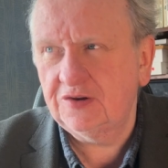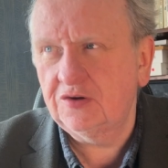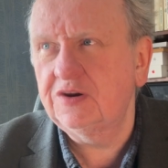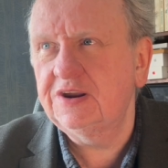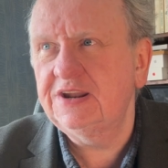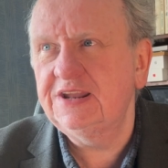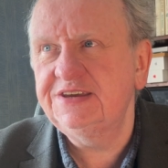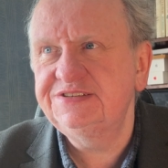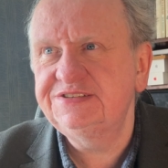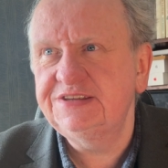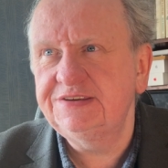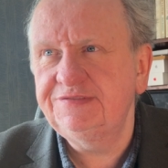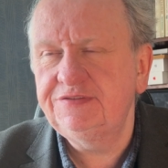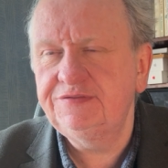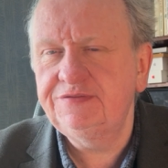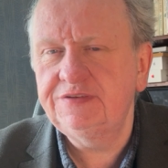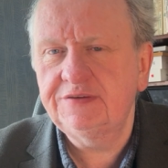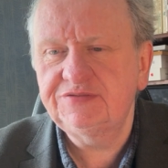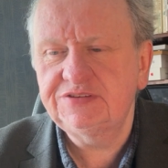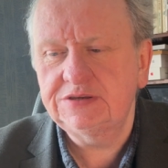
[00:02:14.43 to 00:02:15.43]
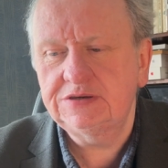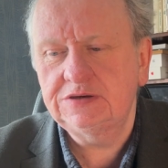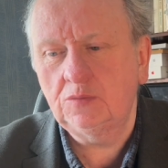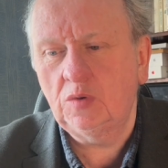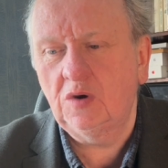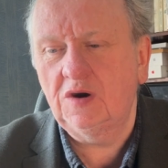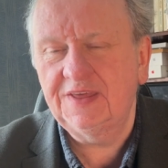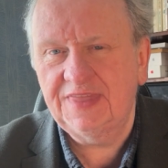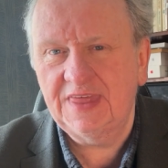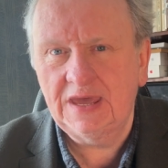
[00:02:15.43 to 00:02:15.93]
or at least if you've never seen
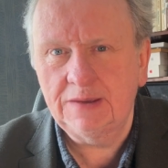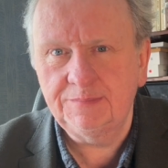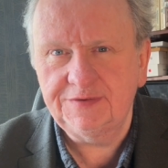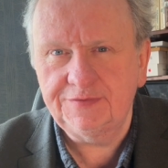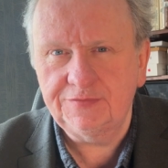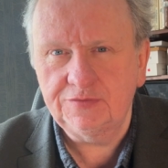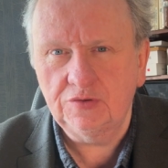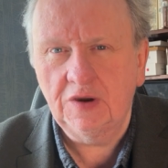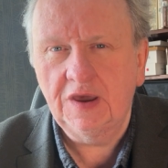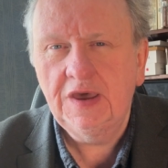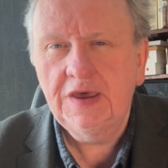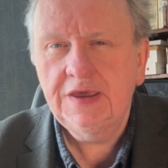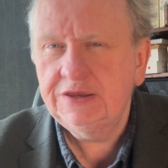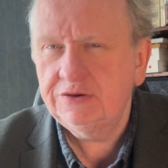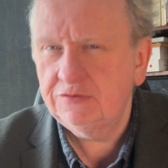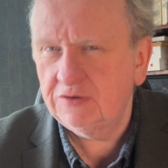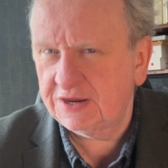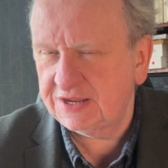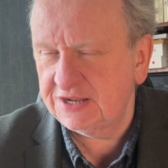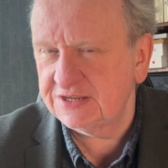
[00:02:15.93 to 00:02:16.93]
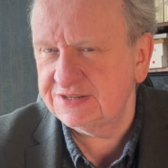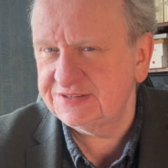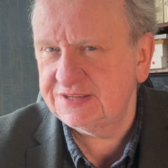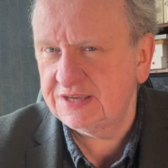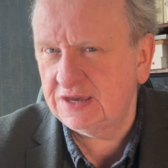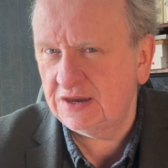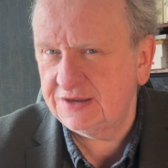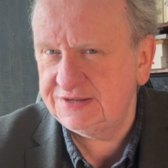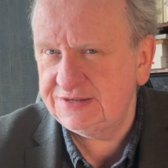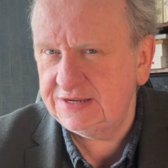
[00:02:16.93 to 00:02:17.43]
quite that before, you recognise
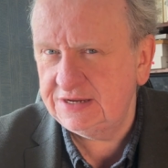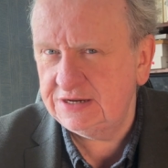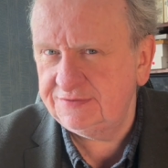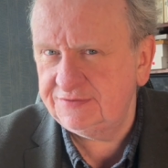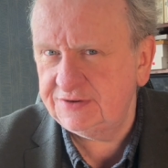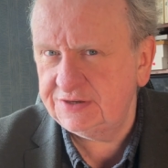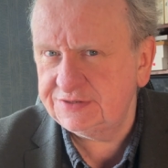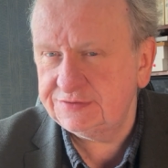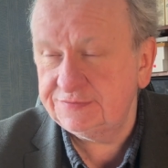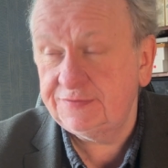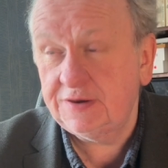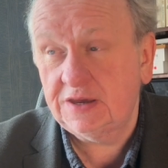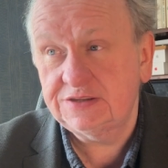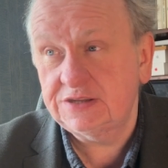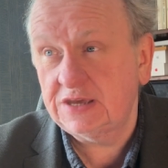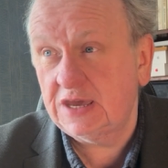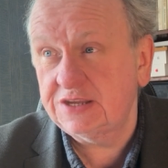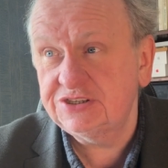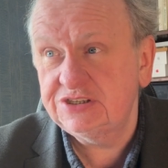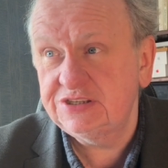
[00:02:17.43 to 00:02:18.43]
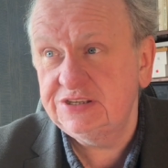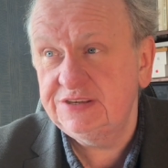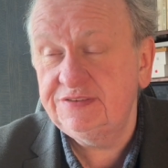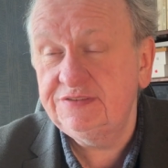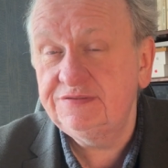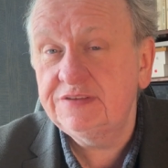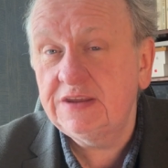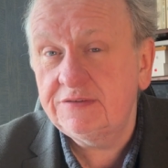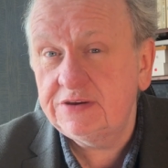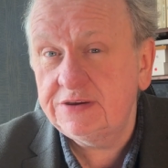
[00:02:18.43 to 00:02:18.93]
the idea of it. In fact, actually, if
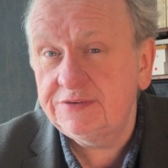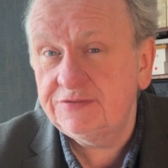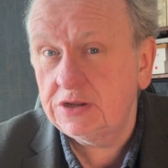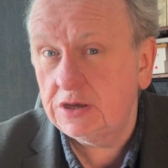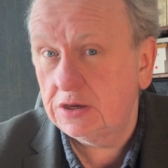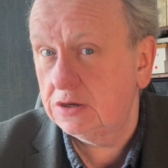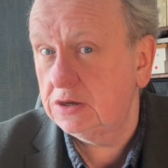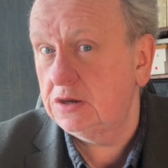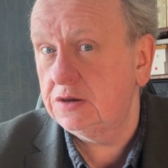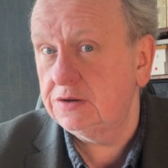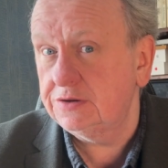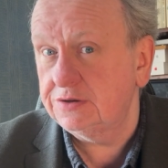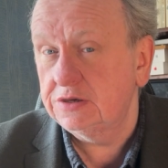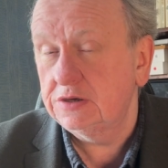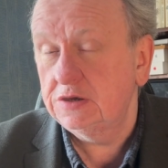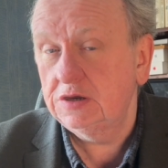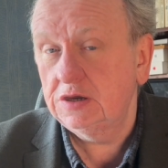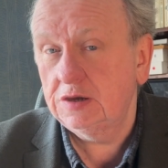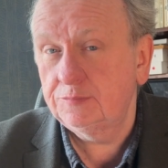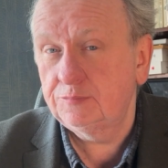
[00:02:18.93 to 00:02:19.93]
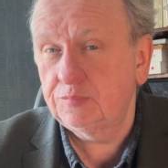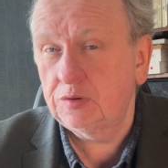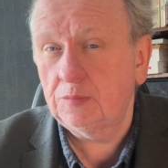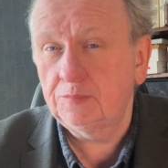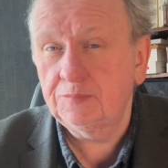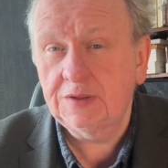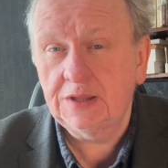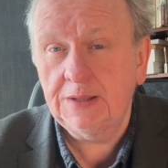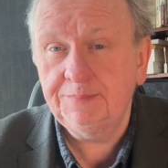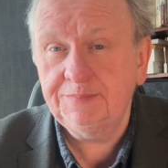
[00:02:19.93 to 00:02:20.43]
you've never even heard a
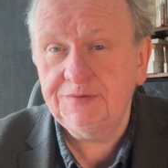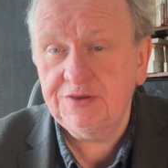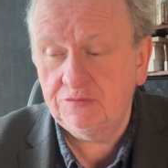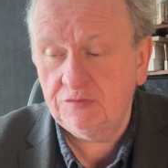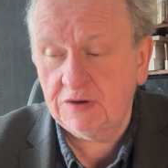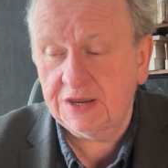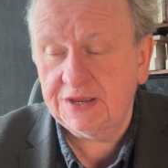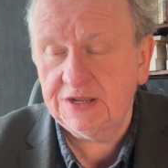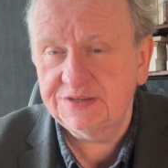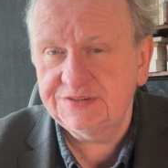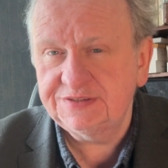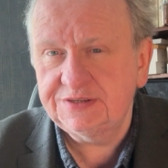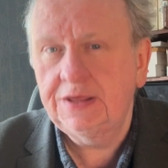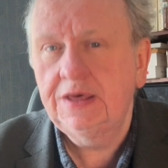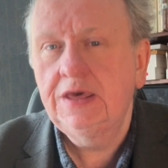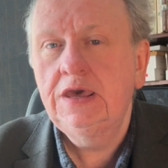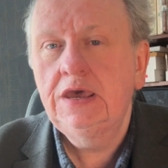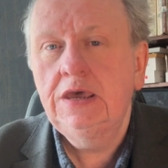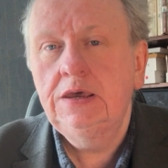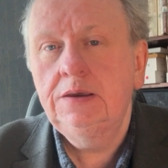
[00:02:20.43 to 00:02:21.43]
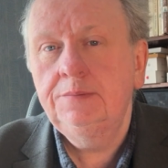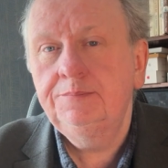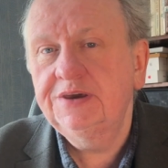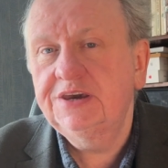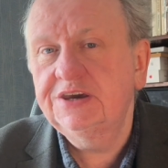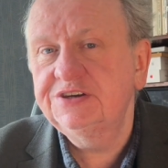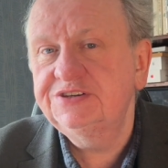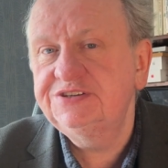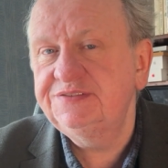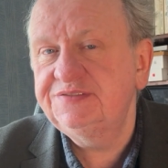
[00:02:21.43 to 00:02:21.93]
PopClip, you recognise it
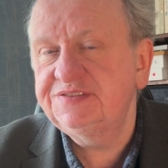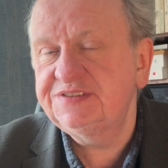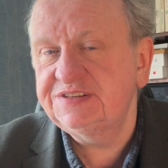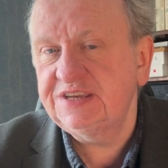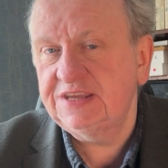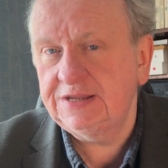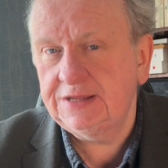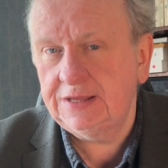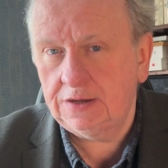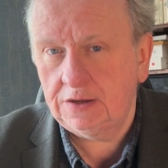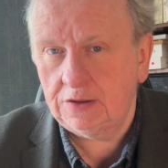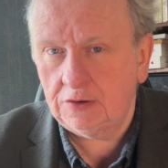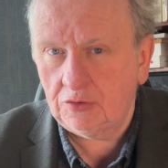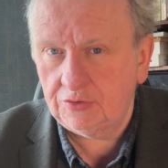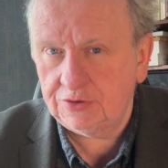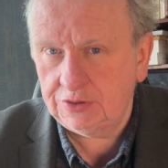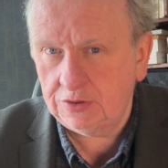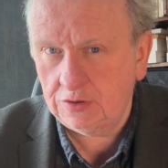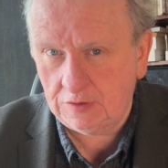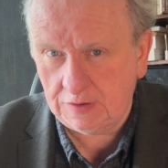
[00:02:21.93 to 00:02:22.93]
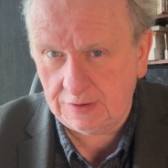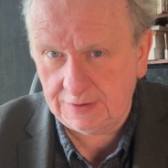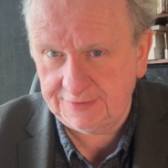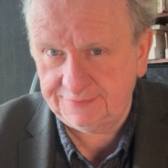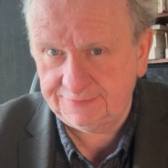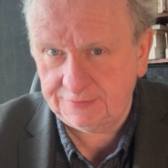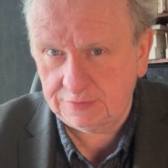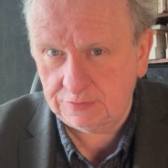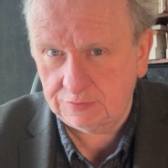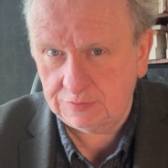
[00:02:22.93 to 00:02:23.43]
because you've seen it on your
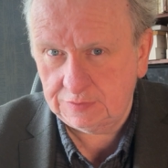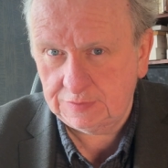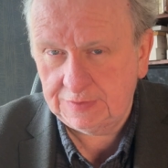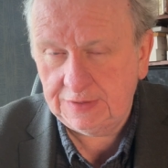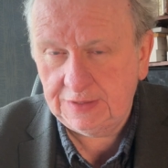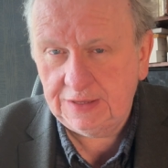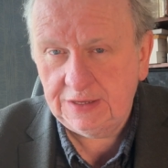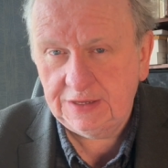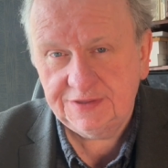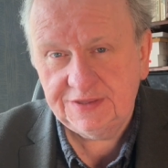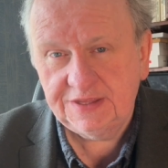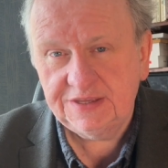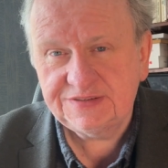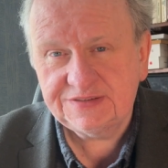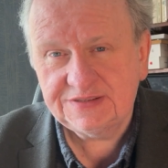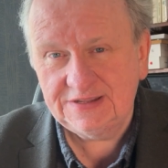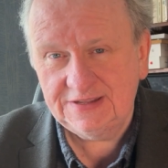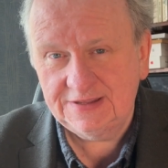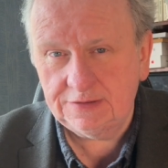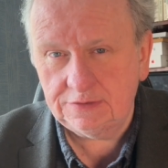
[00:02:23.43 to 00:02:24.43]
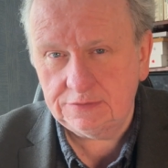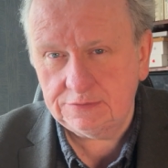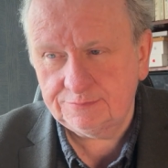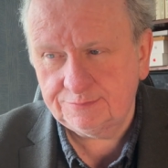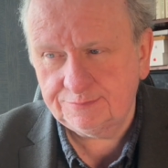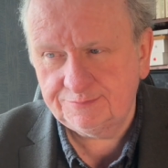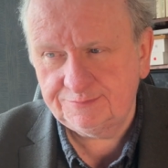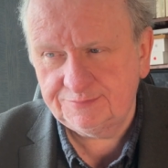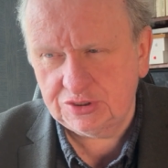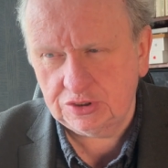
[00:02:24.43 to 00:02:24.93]
iPhone. This little
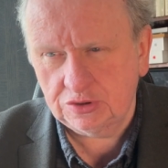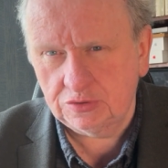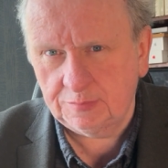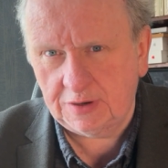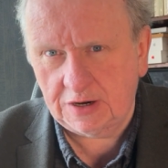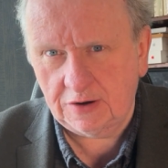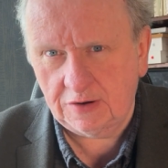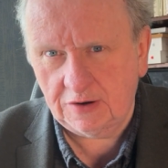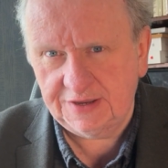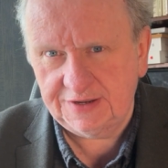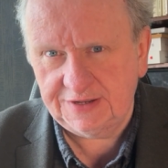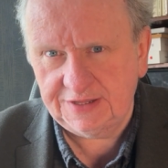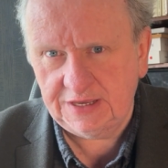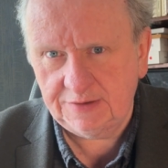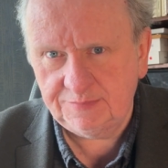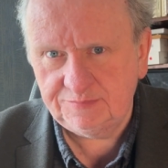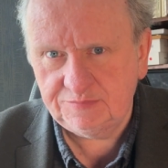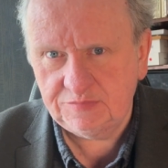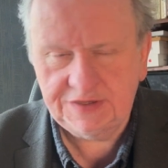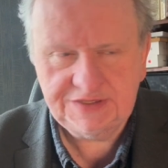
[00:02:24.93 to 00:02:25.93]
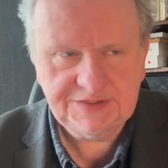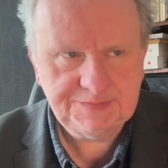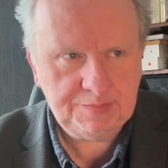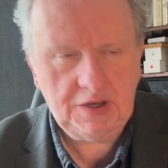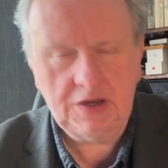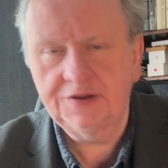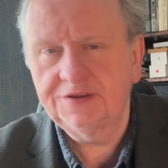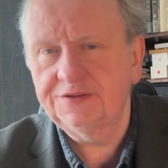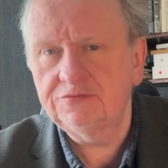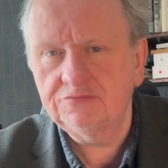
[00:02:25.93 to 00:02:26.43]
toolbar idea, it's
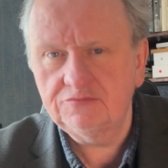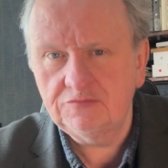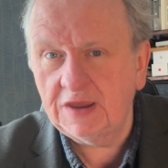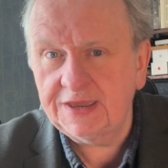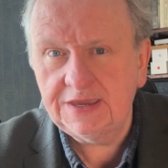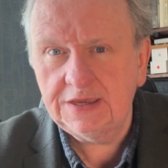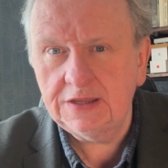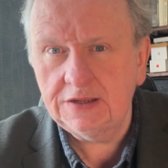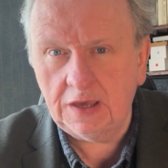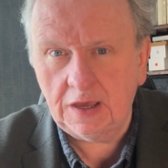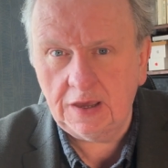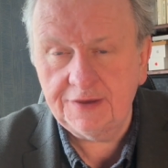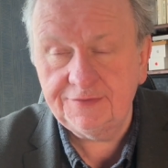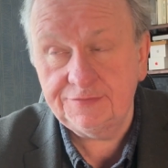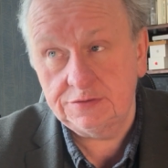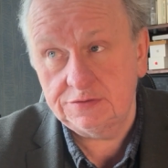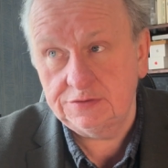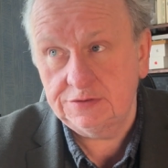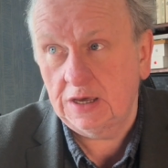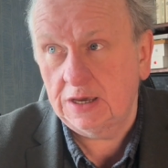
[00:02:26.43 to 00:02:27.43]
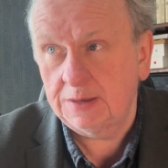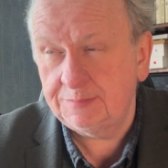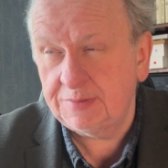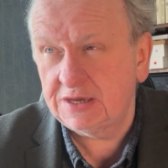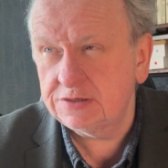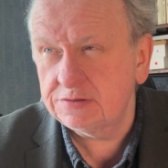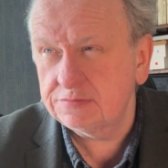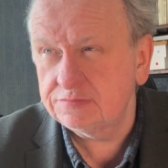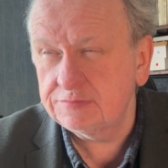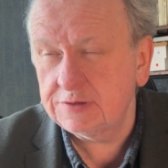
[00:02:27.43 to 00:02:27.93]
part of the regular iPhone and
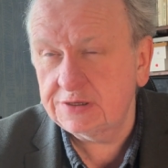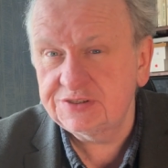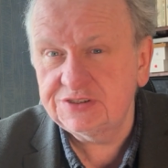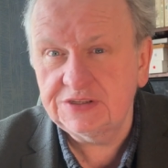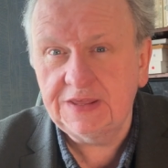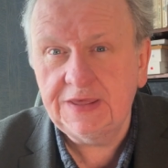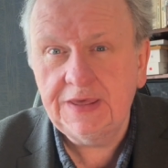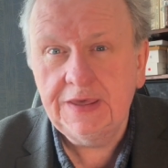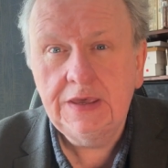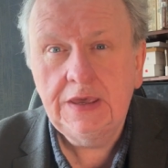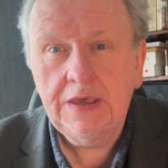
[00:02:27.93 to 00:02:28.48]
iPad, actually.